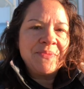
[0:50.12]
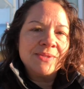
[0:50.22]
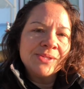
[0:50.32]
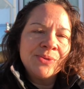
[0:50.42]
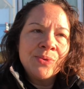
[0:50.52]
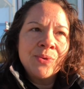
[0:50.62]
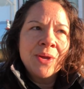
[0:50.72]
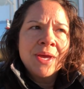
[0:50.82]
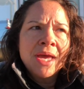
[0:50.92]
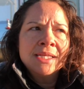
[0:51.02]
So
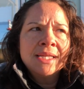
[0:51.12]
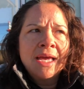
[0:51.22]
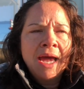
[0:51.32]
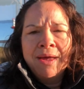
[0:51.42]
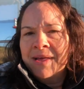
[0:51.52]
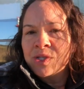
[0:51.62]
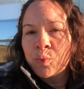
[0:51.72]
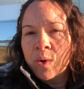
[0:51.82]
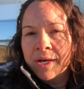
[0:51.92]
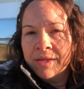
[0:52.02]
that's
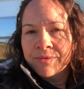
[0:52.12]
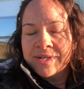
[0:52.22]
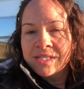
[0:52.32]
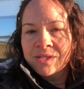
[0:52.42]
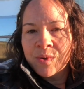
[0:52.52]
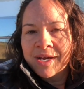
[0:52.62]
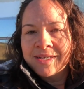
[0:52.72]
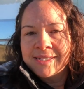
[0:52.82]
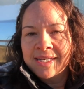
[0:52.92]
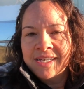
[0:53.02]
one of the reasons why I
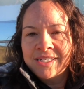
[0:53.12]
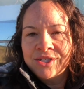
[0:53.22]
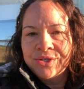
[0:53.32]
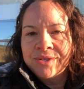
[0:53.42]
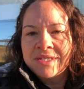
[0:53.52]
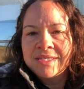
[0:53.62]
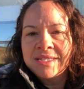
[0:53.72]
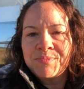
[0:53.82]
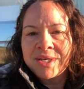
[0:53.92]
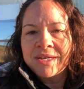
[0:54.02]
decided to do this,
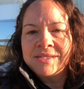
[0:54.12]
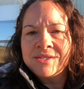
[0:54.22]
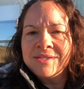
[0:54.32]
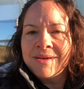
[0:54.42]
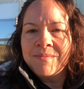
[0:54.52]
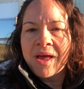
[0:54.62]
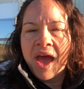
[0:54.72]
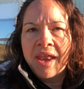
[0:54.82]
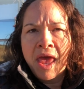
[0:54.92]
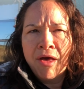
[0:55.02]
is because there's some
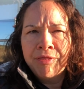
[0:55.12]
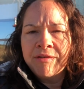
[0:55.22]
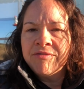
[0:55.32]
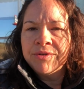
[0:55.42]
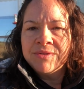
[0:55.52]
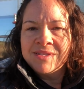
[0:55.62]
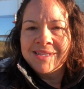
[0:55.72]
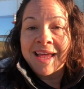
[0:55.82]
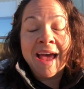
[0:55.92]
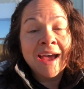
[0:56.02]
unhealthy foods
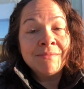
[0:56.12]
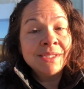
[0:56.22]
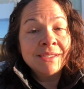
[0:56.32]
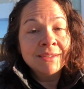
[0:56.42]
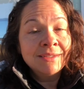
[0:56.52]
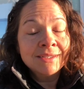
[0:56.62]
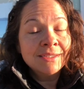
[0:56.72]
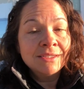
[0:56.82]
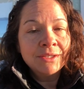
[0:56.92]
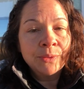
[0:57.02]
that I'm still
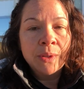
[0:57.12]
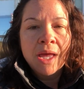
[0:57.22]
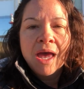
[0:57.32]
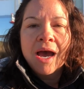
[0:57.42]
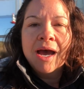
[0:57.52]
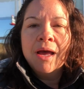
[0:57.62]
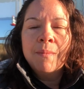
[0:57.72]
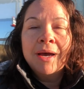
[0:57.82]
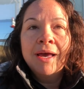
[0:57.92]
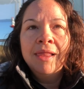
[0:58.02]
addicted to.
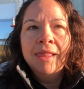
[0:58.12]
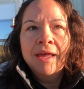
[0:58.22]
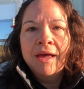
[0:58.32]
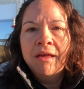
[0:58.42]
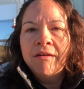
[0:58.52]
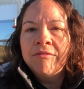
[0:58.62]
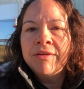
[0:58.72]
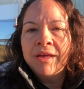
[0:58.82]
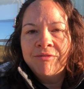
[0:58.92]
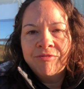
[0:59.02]
I love
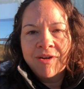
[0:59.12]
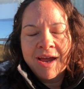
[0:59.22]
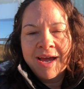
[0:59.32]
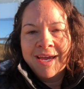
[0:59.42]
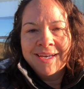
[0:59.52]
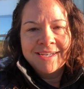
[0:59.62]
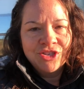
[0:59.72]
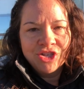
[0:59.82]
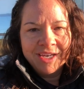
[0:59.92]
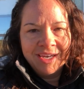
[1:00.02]
fried
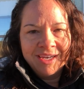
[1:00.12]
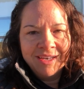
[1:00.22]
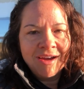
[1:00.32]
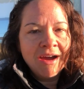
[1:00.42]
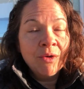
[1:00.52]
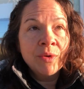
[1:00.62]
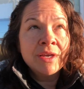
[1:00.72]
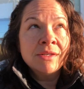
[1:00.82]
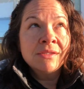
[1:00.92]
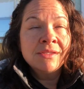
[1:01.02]
chicken, hot
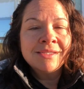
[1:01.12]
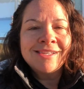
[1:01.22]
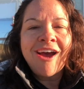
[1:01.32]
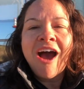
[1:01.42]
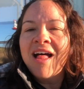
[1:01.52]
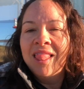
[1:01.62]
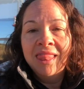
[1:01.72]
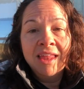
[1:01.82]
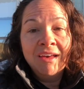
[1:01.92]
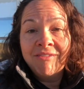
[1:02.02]
wings.
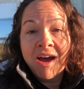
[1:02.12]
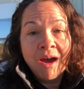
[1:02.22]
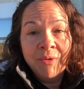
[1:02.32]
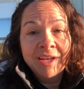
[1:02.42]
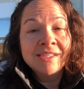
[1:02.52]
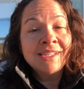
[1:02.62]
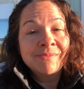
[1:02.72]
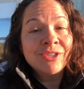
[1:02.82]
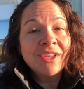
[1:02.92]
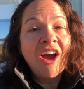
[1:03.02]
Love hot wings,
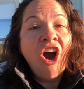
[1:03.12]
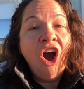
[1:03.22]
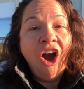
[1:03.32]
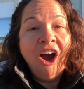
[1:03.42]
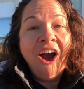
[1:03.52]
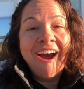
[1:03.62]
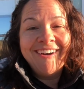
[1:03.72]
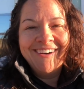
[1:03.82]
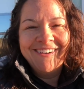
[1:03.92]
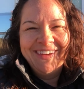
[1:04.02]
especially hot
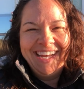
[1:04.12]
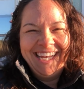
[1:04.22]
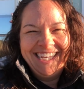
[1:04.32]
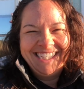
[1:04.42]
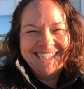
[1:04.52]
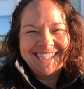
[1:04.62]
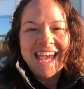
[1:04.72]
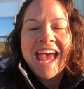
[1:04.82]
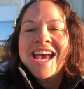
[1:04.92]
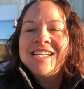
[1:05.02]
wings.
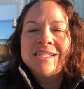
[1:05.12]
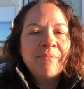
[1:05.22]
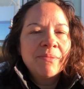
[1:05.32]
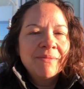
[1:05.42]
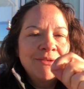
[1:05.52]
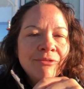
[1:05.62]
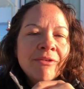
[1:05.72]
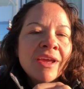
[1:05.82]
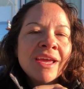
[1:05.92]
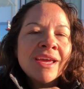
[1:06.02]
Dip them in
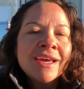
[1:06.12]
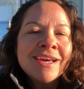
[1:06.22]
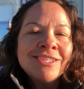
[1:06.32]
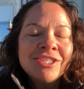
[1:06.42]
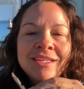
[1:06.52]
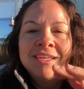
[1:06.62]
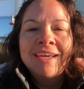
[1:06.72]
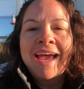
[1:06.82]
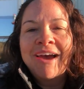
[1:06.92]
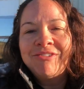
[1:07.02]
ranch, and then
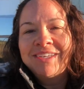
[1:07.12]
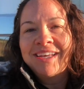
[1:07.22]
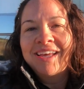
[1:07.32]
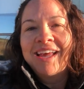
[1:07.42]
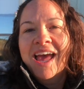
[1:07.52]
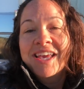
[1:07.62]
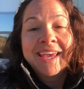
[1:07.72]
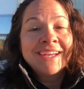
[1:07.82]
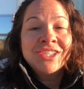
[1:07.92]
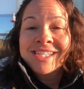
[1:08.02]

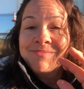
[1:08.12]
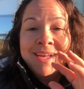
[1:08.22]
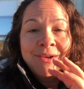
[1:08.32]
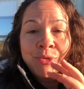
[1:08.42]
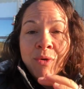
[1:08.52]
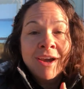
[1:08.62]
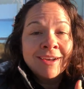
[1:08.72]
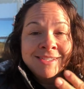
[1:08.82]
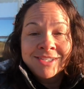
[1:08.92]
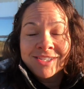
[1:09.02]
can't chase them down with water
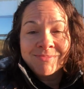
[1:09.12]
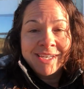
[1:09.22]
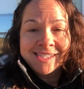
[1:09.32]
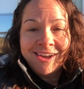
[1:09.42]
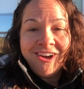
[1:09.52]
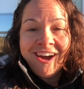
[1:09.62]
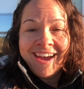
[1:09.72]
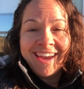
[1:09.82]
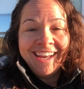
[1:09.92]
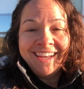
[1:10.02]
because it just makes it
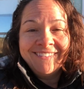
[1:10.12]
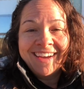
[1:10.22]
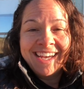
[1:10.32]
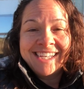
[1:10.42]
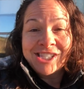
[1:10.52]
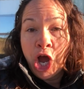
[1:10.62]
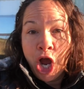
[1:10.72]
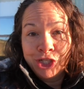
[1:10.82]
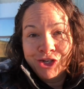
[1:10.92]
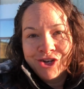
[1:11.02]
hot anyways,
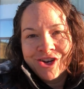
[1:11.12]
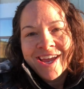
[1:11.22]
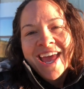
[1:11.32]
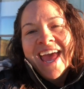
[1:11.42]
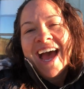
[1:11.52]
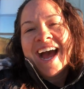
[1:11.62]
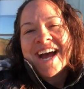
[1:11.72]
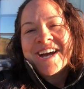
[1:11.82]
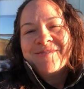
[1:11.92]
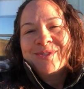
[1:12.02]
hotter.
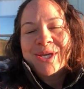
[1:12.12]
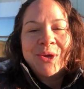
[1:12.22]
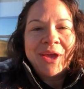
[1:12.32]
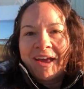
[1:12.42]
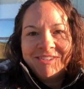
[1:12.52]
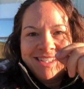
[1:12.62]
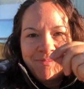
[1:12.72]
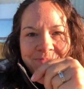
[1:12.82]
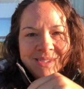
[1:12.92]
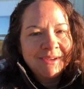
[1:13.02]
So you have to dip
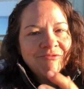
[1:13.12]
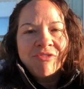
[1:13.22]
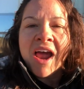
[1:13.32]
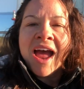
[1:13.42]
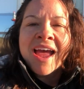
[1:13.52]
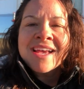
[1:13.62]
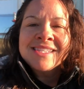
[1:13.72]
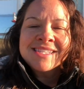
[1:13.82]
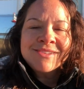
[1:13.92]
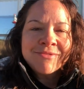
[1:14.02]
some
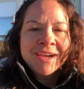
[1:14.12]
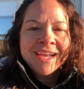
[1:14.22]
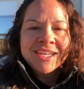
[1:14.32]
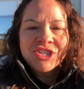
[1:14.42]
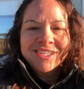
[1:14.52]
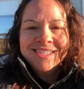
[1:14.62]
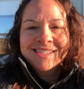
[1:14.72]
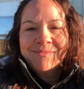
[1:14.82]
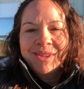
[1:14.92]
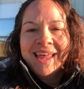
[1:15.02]
fries in the ranch and eat
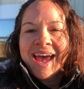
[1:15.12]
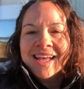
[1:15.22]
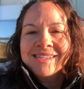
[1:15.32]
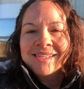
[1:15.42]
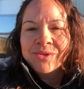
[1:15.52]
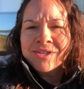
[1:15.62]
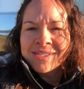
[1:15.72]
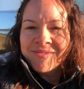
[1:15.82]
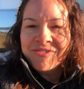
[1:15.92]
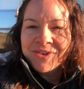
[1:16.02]
some of that. So there's
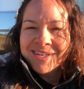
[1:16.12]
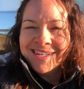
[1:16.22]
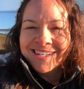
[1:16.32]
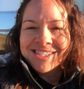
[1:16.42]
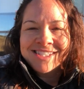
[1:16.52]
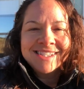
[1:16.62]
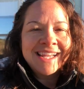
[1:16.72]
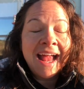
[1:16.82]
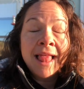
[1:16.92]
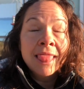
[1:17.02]
some food addictions
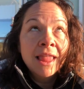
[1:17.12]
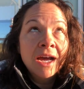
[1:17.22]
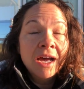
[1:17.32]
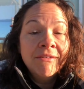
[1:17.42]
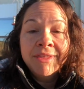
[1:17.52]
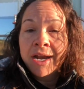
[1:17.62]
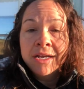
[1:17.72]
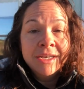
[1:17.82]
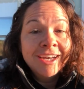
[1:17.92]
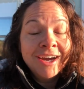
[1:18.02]
that I love that I
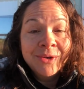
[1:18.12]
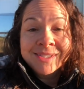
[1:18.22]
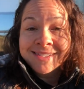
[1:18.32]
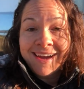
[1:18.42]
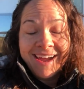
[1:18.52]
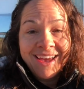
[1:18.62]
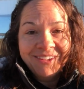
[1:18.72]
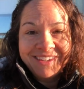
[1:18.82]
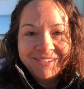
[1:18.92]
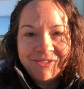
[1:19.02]
know is not
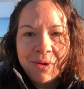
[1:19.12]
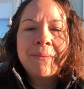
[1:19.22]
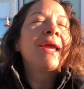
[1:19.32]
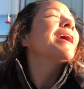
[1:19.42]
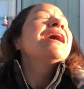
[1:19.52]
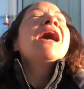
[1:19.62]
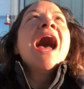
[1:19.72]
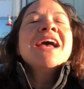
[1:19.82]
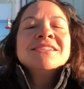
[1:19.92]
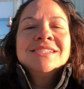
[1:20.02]
healthy for me.
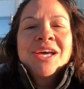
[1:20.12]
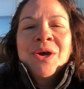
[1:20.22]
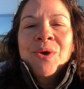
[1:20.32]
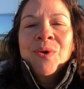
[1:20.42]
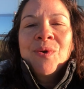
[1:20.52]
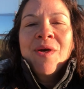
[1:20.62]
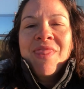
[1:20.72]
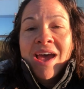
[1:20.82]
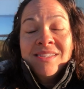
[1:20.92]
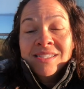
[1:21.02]
And so
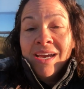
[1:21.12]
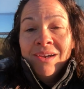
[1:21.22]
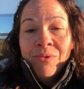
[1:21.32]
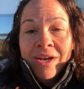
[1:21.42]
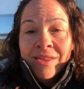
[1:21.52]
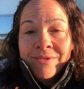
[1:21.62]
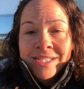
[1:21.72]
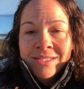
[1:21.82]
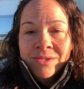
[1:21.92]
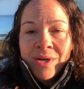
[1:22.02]
that's kind of one of the
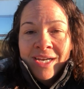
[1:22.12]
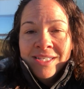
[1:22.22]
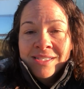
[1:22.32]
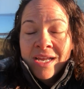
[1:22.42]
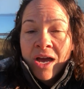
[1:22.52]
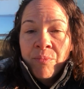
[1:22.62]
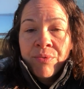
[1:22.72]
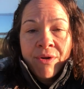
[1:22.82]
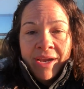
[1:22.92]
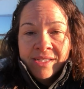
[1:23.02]
reasons why, is to help
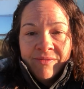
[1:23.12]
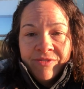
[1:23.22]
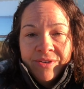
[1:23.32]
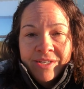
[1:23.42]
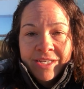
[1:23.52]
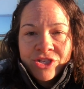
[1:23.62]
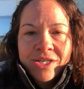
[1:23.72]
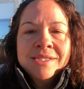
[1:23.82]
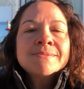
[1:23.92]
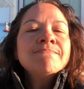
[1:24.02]
break some food
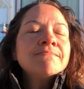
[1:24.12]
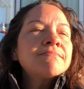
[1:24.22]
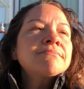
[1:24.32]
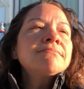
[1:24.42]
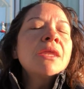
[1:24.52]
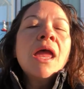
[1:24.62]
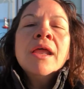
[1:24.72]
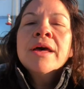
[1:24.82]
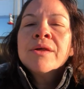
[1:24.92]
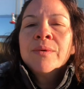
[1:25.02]
addictions.
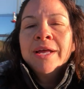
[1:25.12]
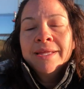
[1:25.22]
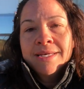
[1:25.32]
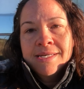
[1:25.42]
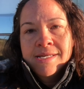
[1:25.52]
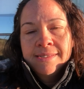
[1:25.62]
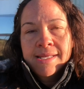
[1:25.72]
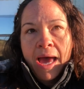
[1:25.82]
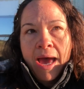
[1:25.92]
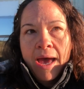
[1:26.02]
Another one is
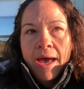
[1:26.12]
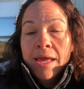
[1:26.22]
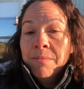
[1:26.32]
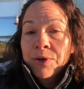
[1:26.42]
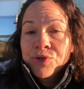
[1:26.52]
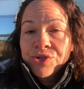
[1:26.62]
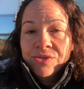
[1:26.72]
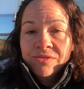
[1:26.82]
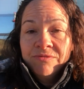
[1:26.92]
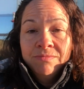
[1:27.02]

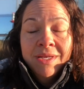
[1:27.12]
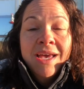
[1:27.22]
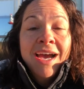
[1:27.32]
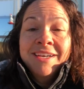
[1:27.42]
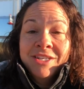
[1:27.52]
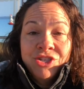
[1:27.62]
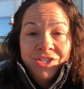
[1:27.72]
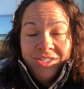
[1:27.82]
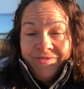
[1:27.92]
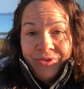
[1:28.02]
emotional
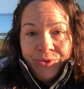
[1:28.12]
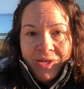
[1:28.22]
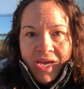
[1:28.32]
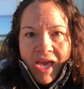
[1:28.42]
addictions to food.